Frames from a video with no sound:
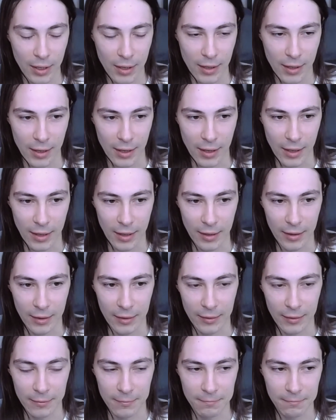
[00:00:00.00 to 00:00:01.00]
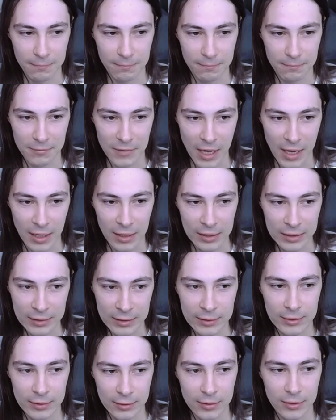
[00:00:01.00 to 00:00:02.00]
And yeah,
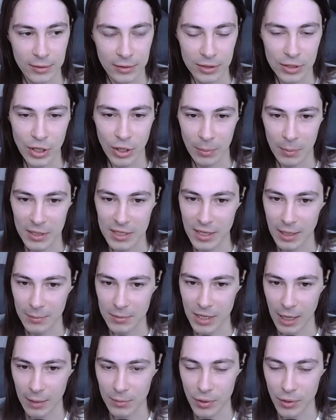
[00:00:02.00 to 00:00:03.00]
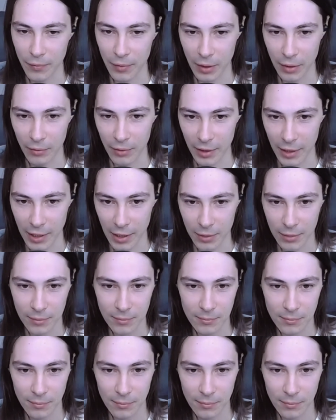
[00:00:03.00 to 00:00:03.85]
it took me some time to figure it out.